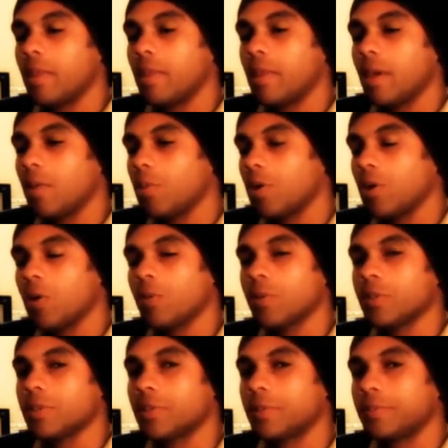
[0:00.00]
and we're
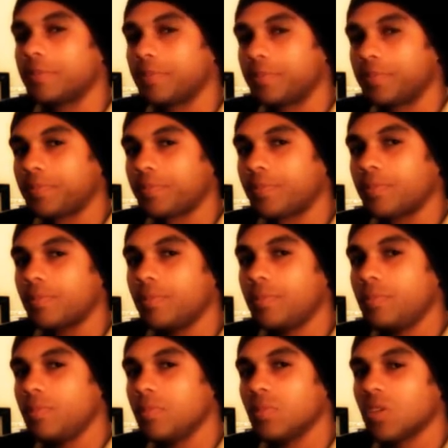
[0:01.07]
homeless.
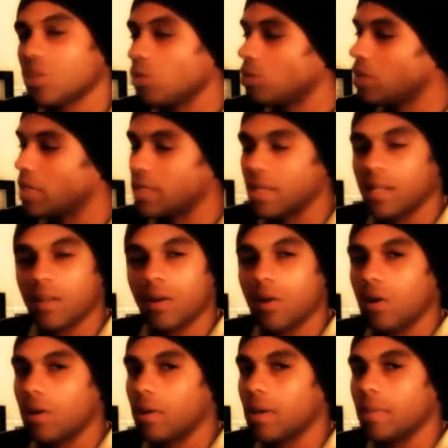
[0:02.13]
Don't take that
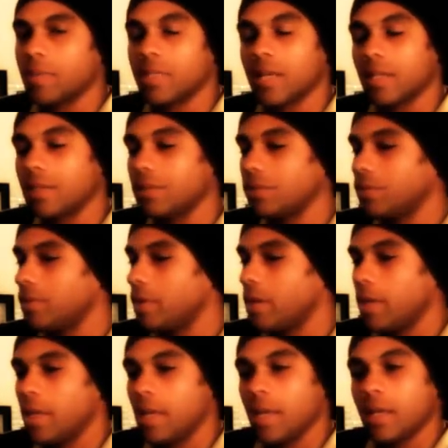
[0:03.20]
long. i tell you,
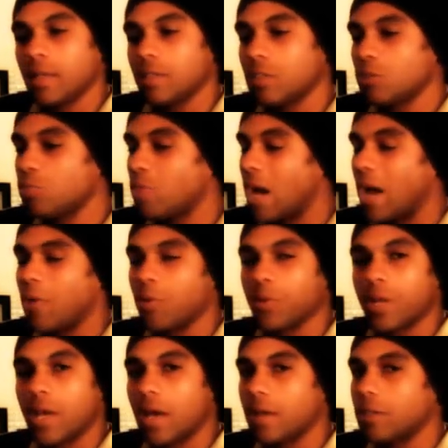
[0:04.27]
the spiral
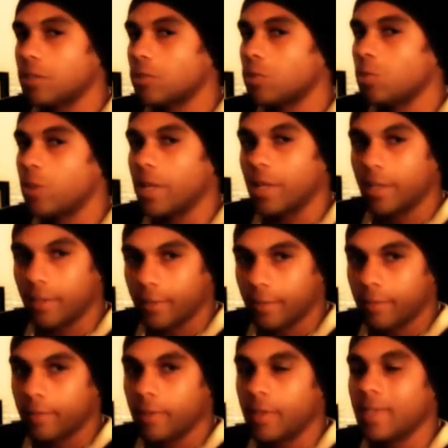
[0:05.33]
down is quick,
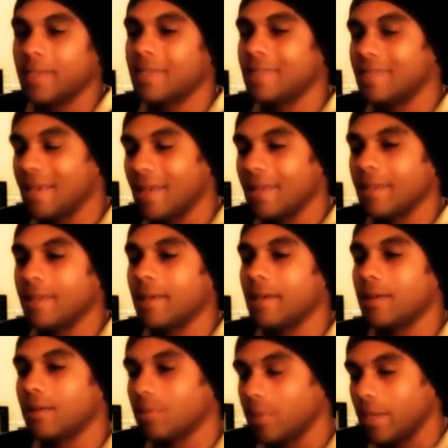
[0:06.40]
deadly
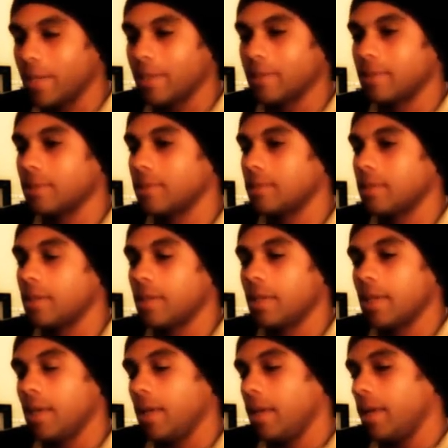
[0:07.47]
and quick.
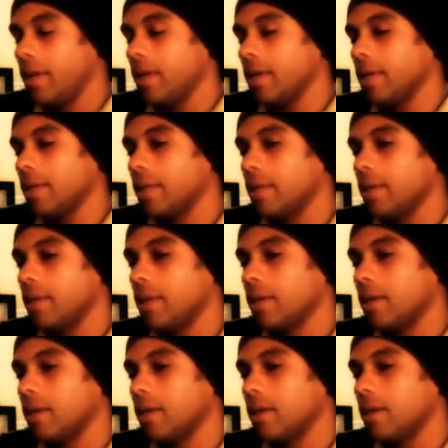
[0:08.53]
And
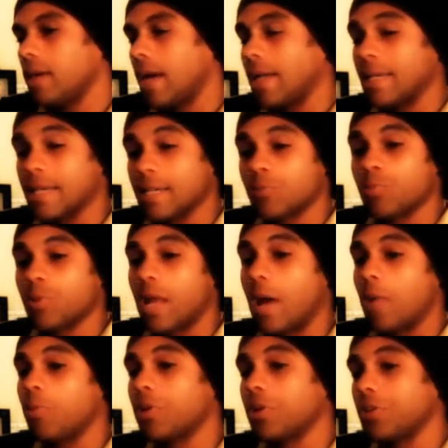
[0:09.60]
uh, I guess what
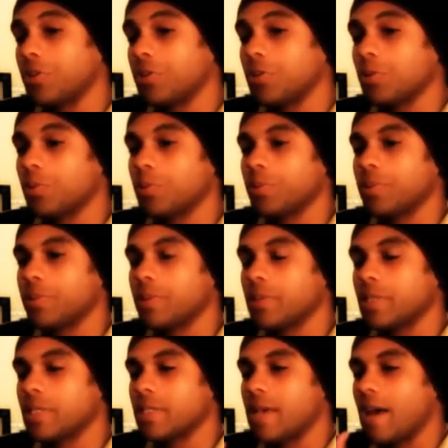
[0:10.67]
I want to do
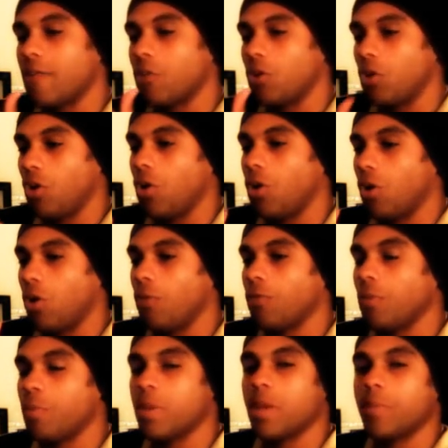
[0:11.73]
is have a call
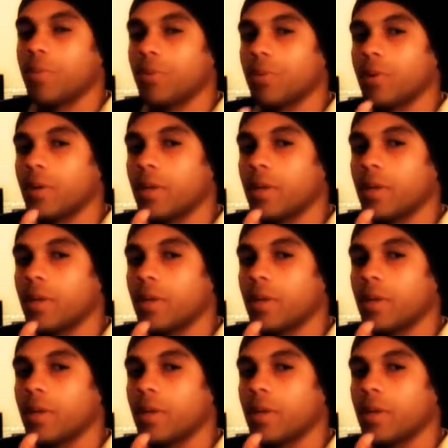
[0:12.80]
for people,